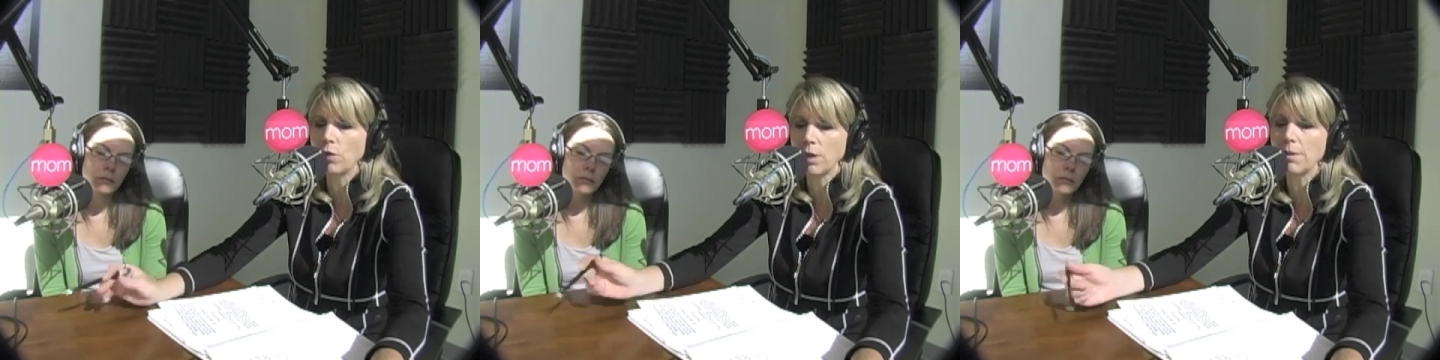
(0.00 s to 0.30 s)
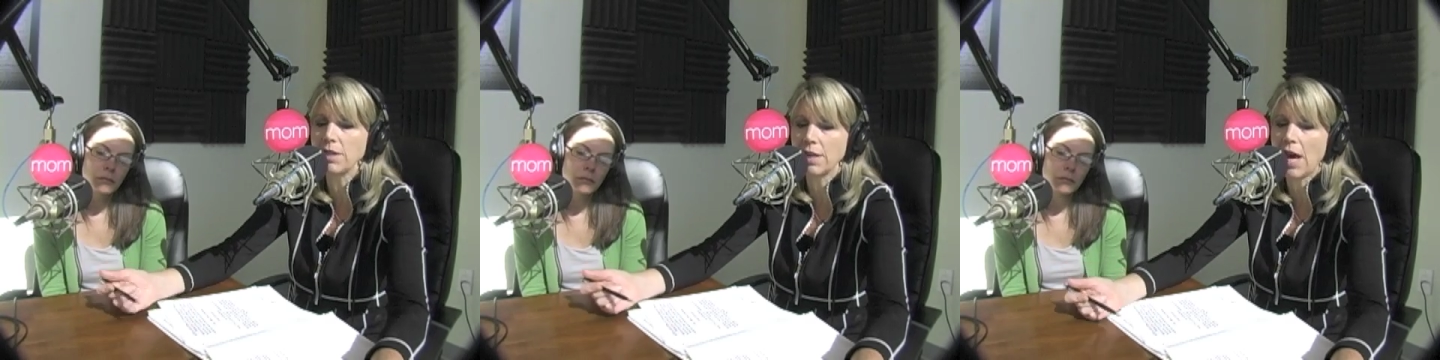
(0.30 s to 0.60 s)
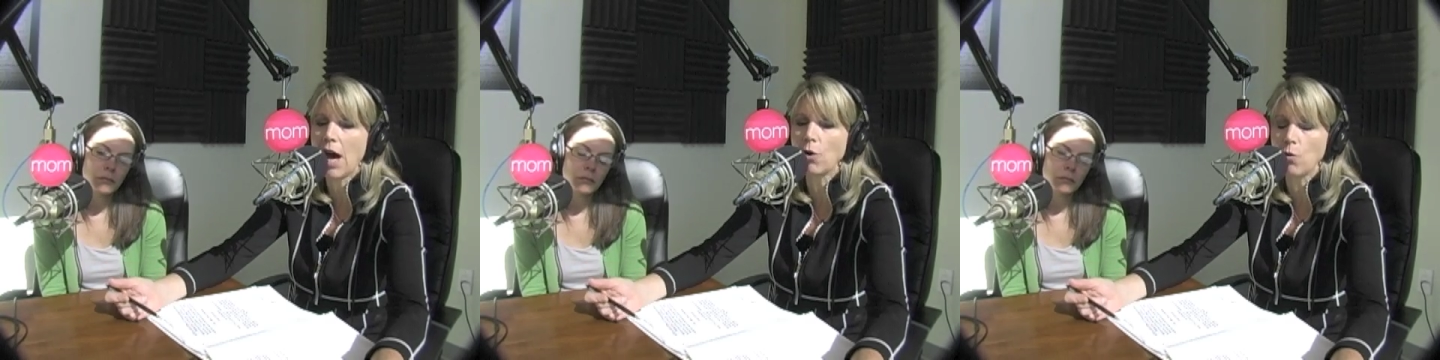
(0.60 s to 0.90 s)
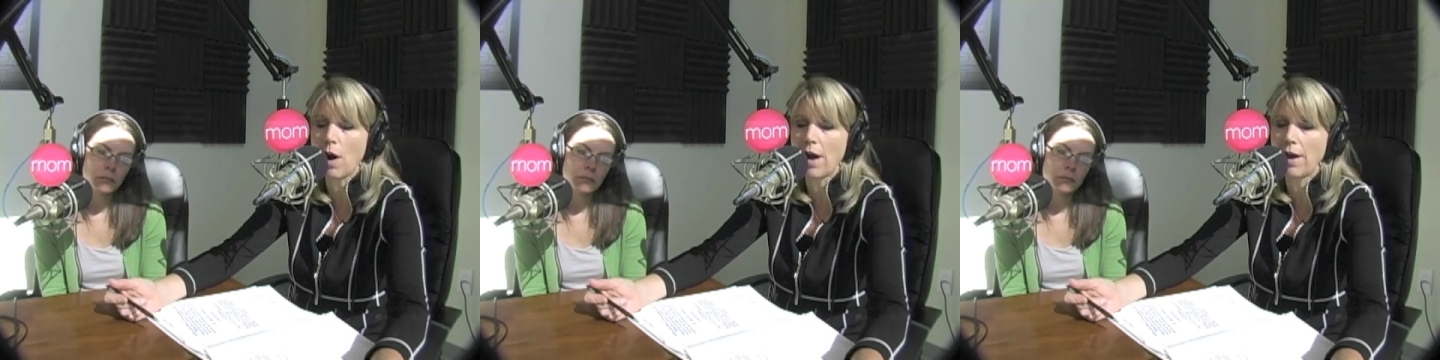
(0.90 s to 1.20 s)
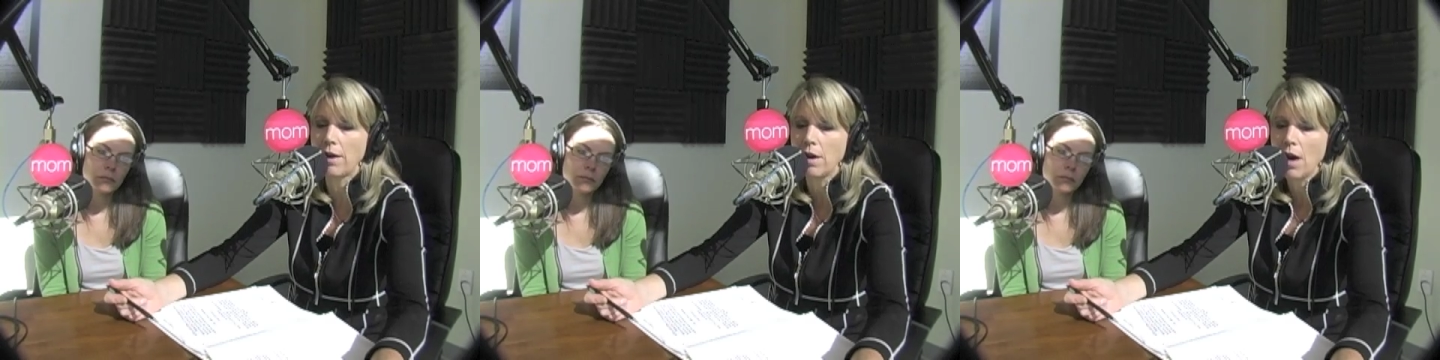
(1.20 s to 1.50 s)
Speaker 1: Somebody said, how do
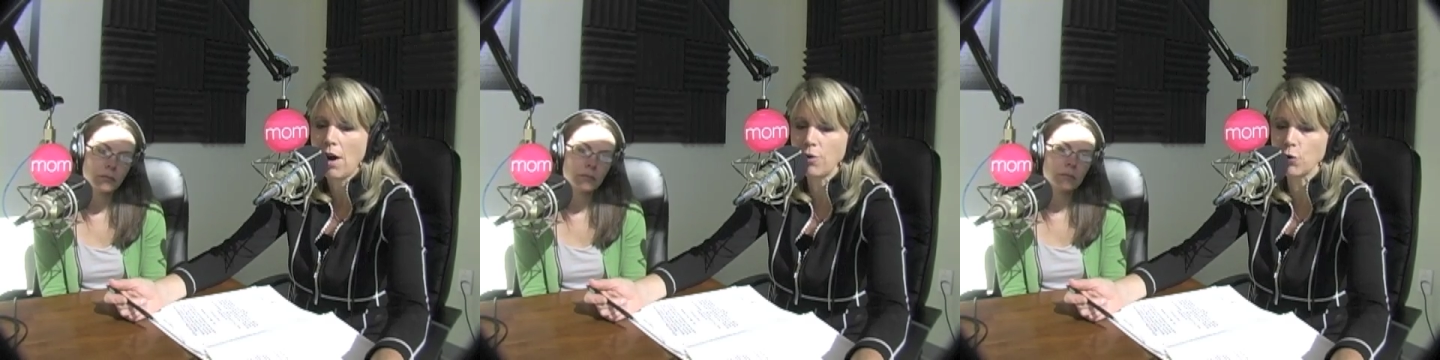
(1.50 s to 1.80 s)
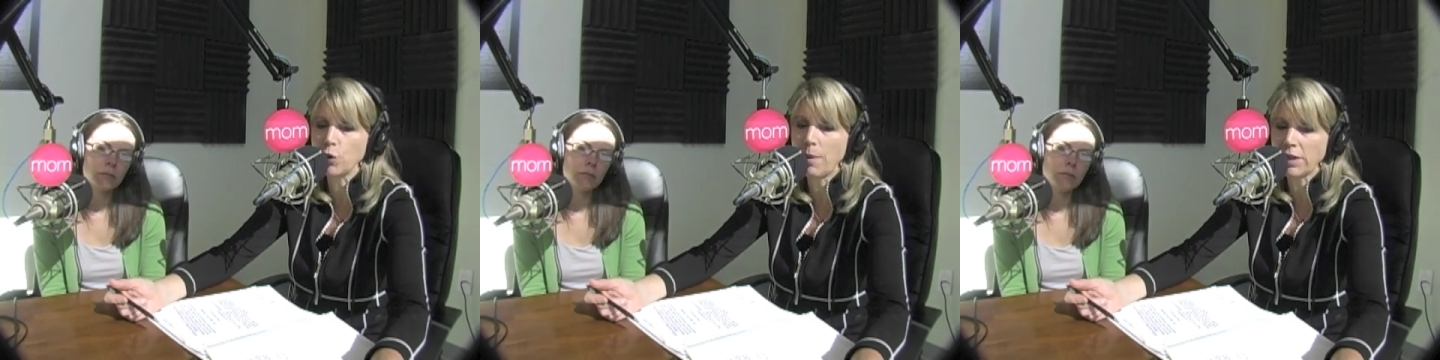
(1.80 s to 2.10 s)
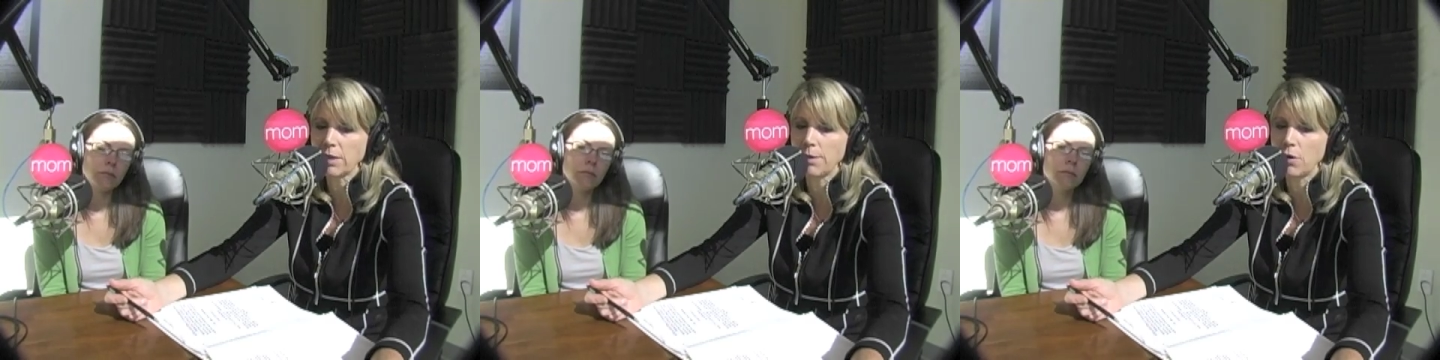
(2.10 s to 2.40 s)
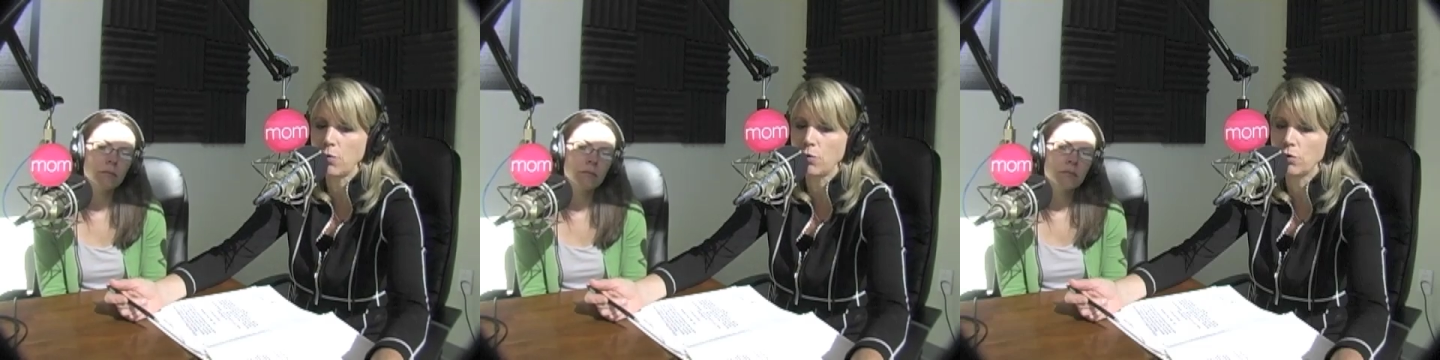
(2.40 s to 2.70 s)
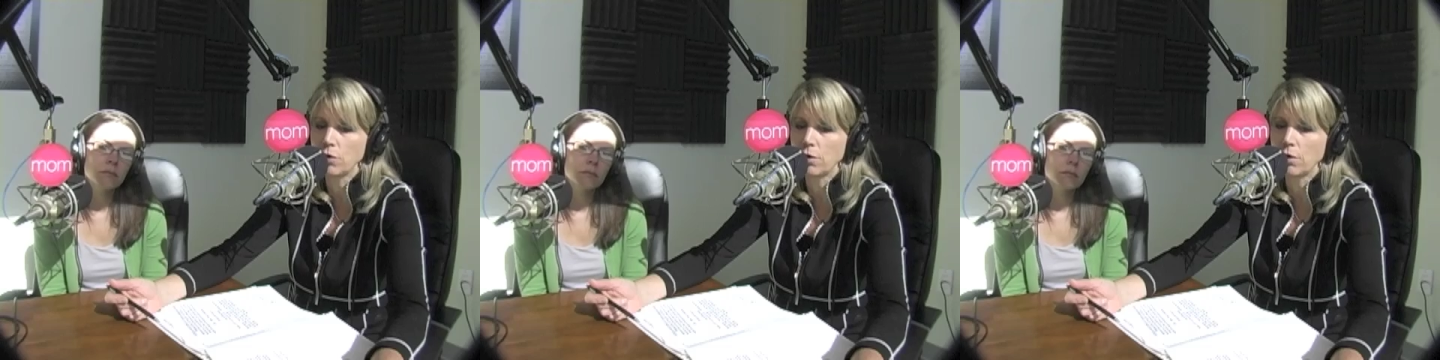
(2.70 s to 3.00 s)
you respect somebody
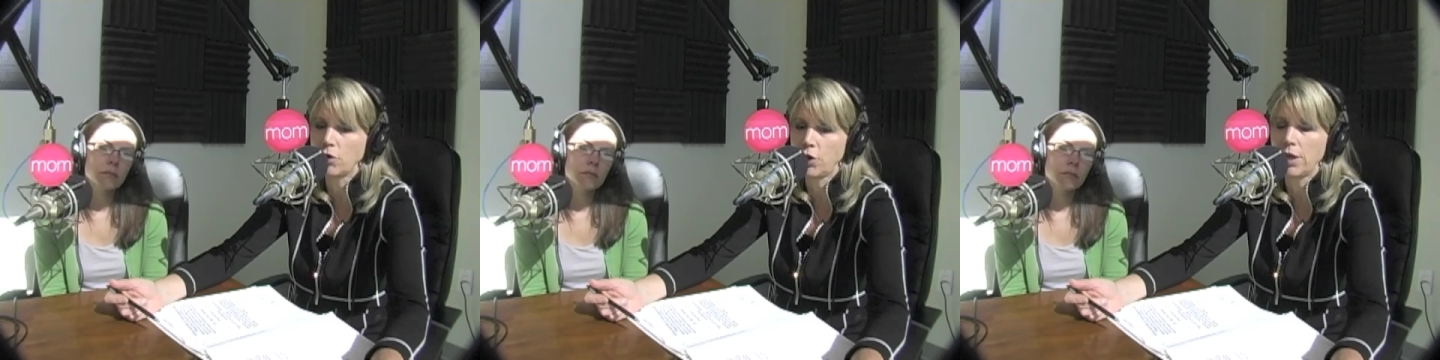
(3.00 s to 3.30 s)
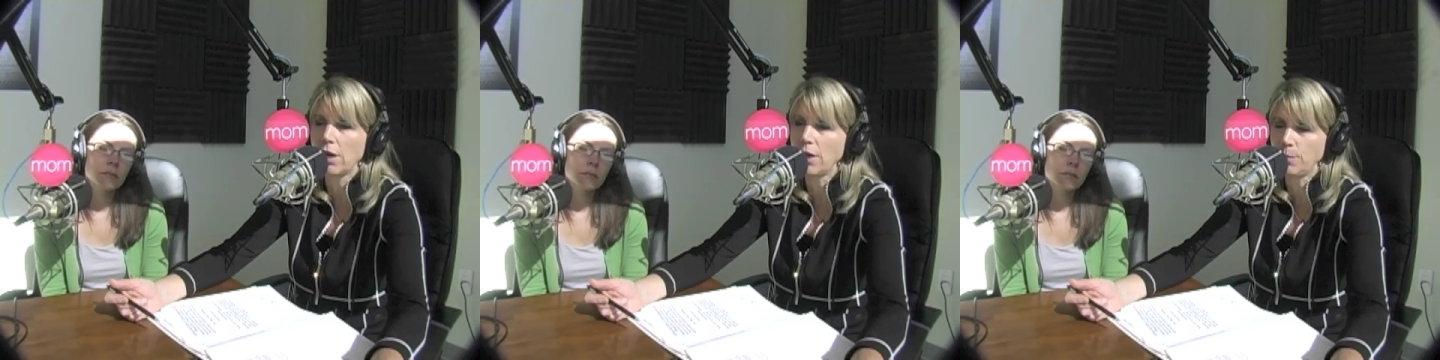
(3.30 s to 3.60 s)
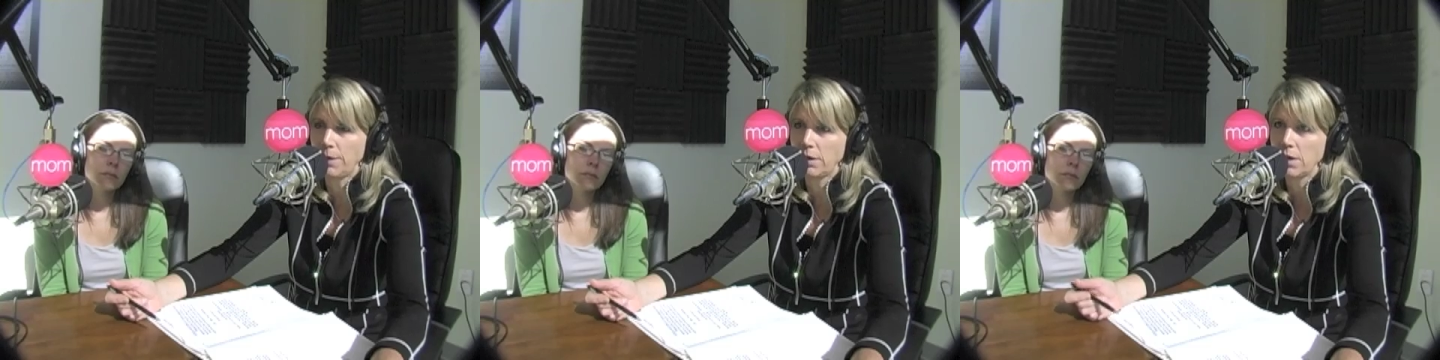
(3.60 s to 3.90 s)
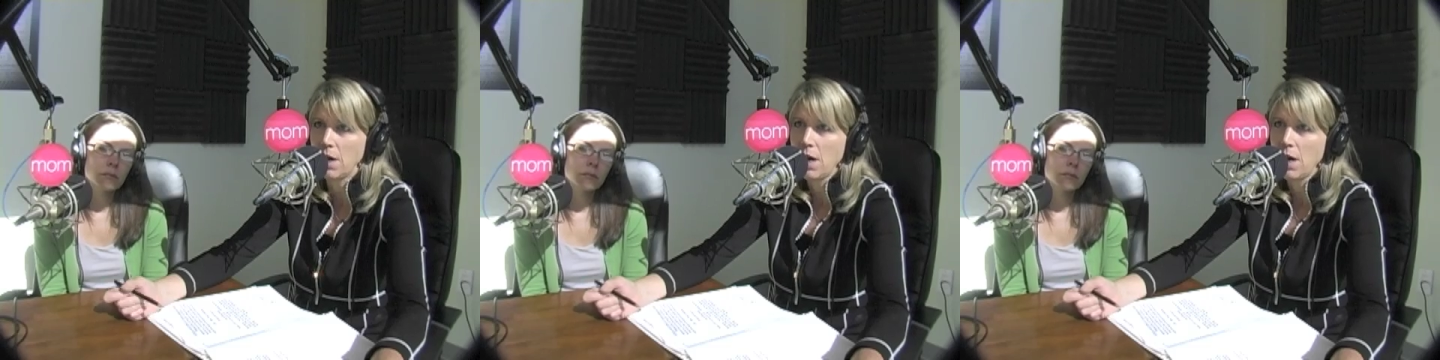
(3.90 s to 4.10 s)
who's a cheating husband?